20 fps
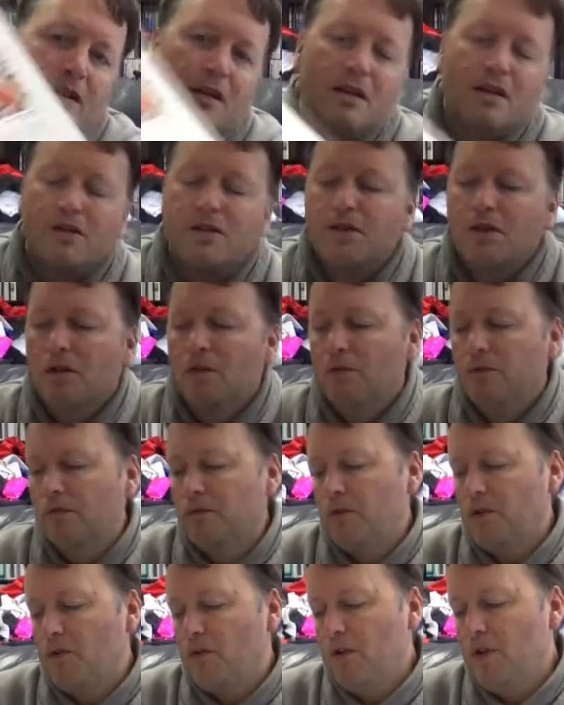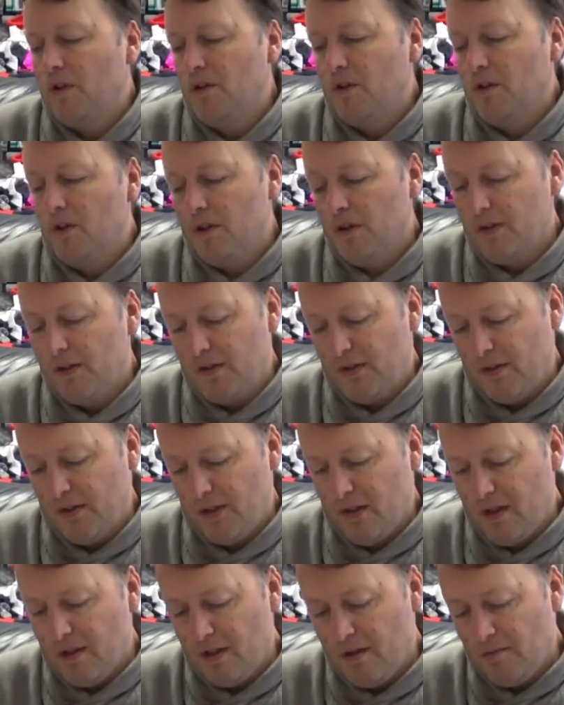It's got very nice,
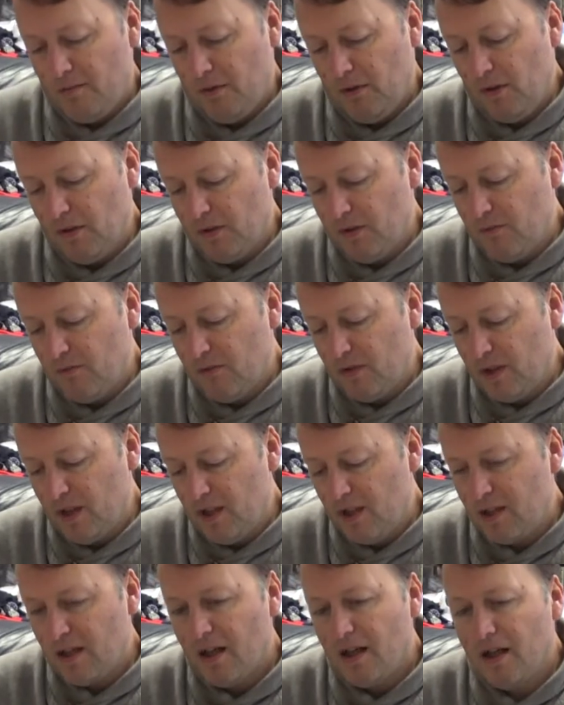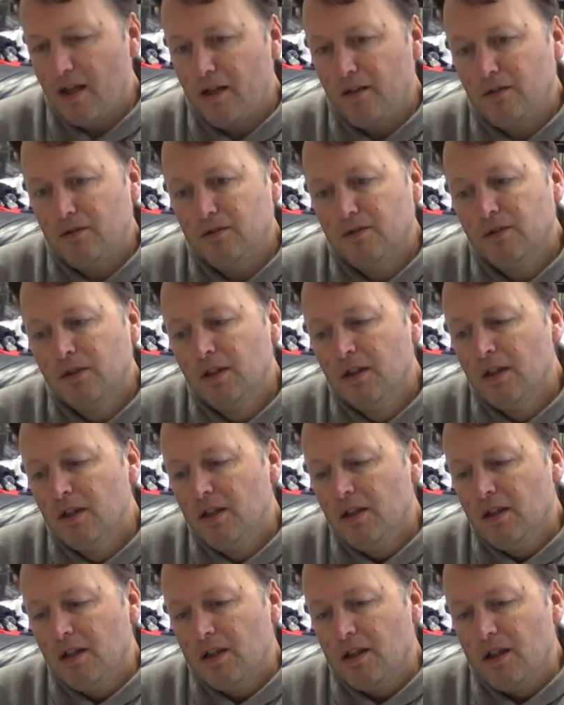lots of detail,
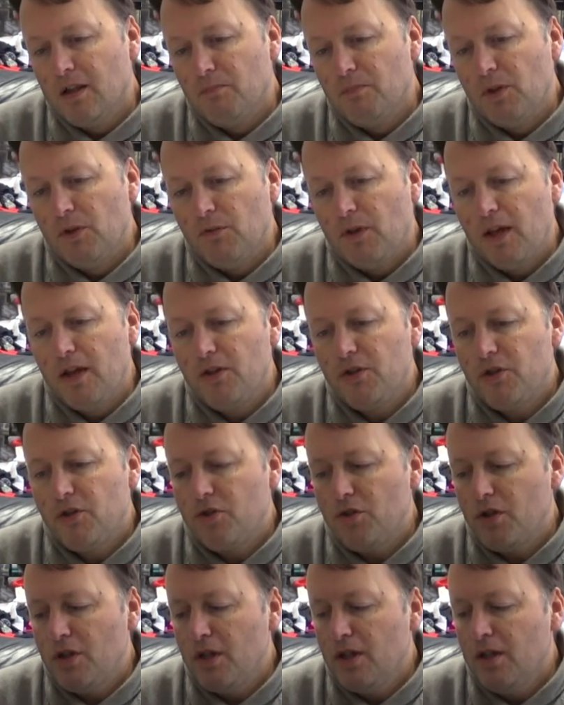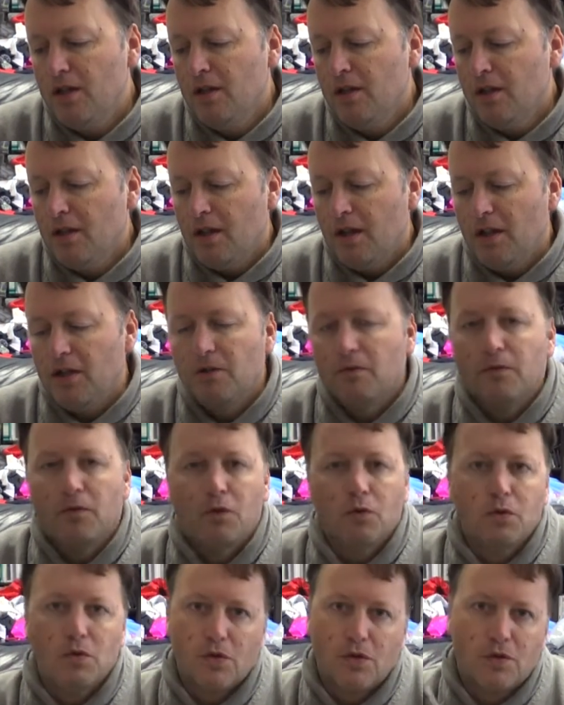a bit of history, and of
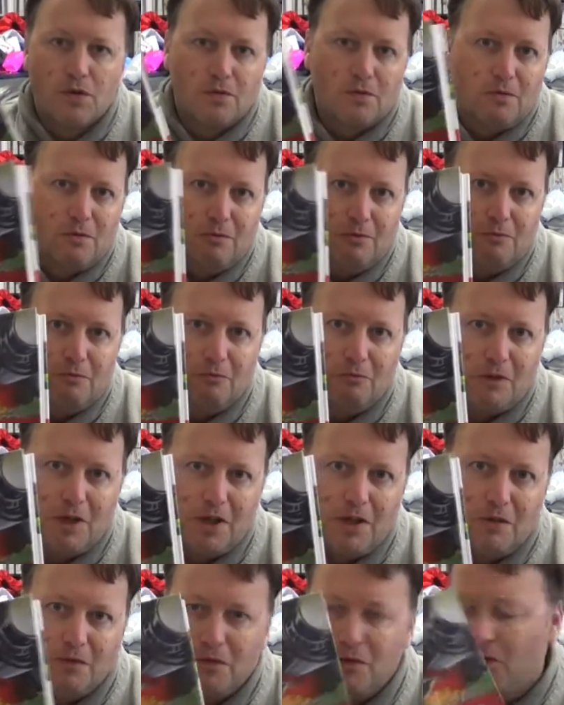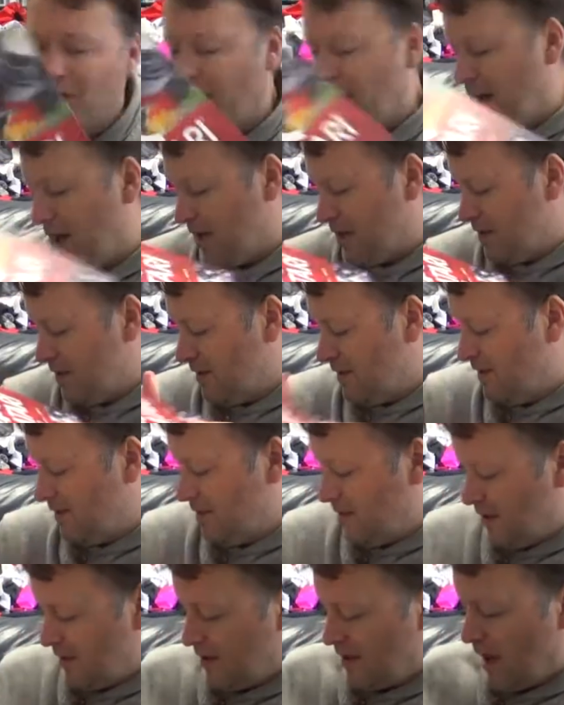course, wonderful art
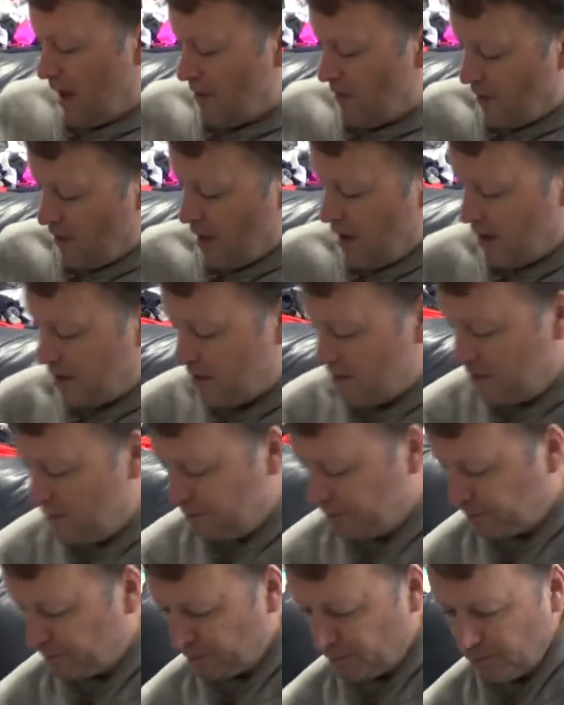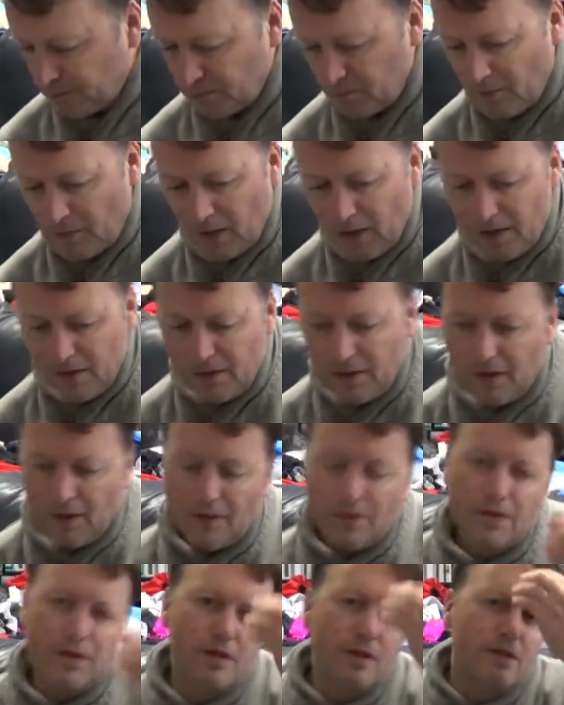and cover art. And,
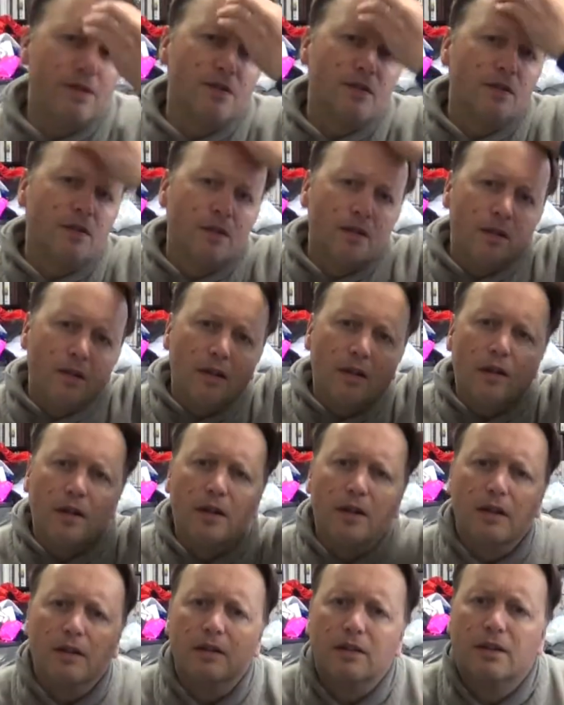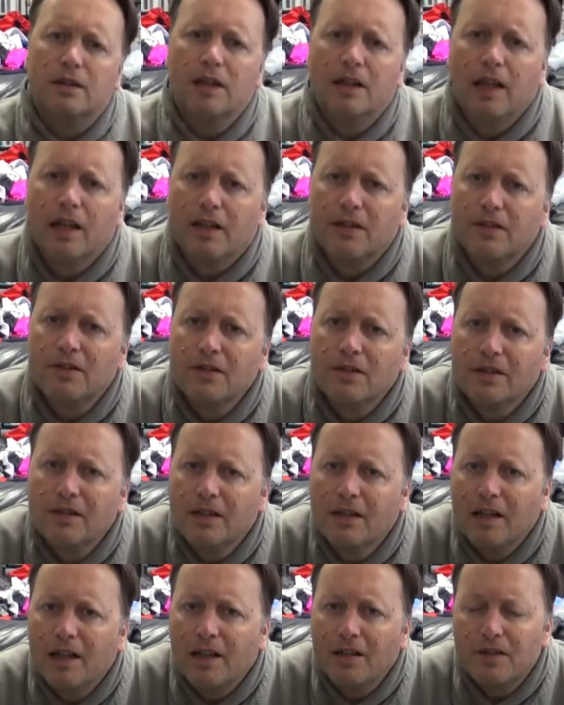since
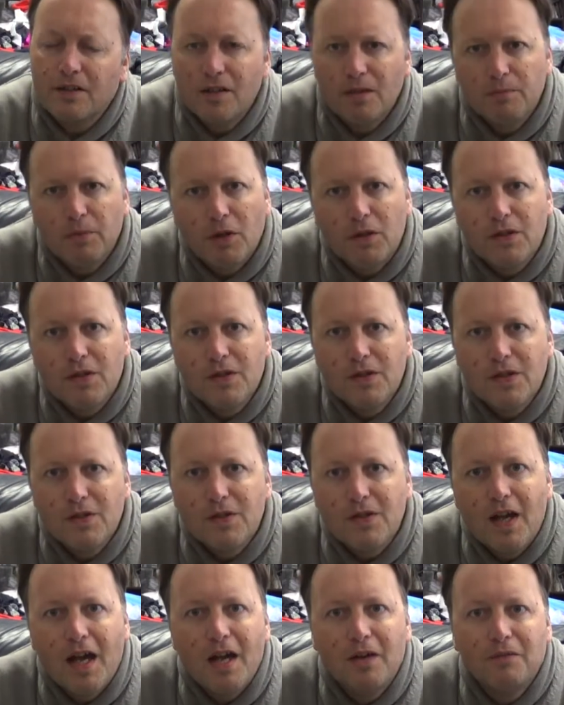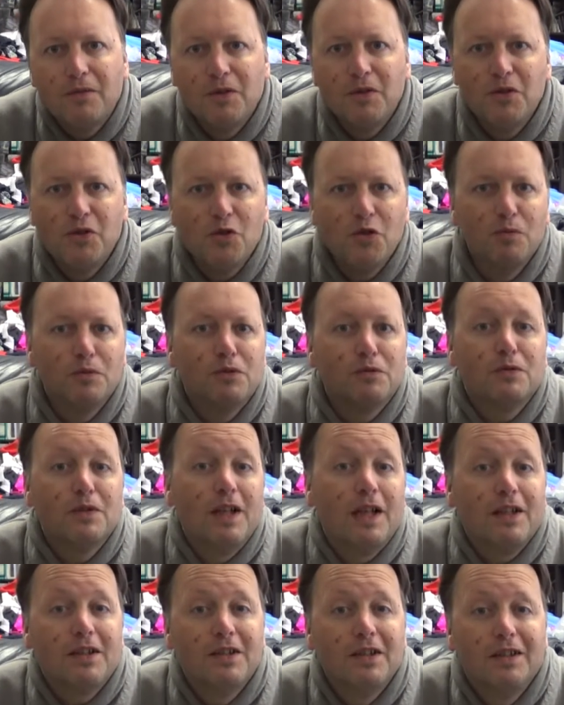collecting the boxes is half of the enjoyment of
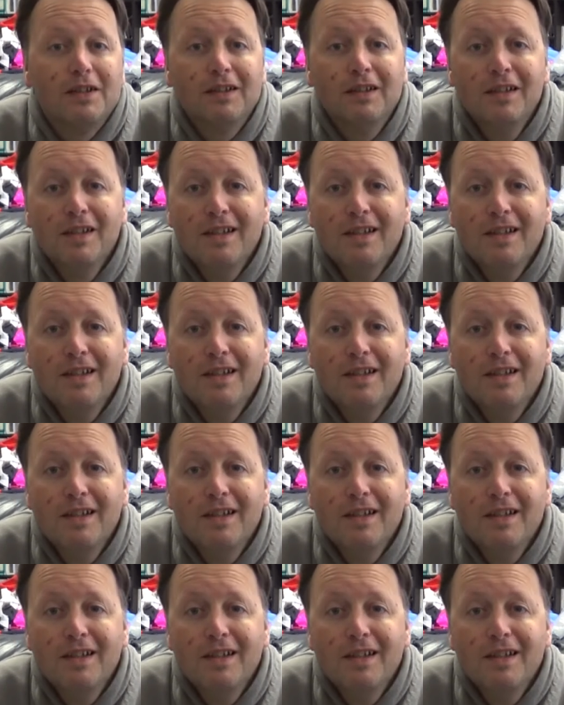collecting